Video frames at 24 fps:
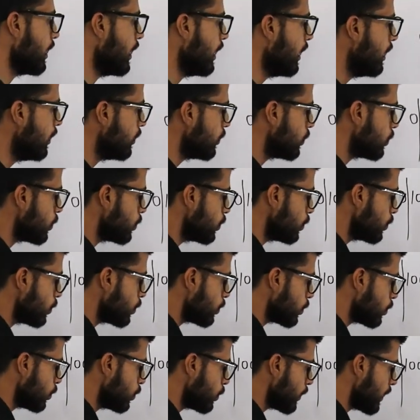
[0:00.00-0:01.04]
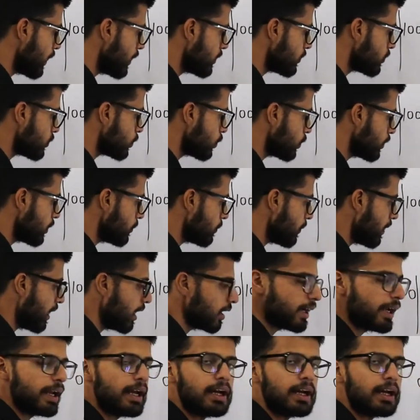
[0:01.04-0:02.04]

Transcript: Into 2 raised to the power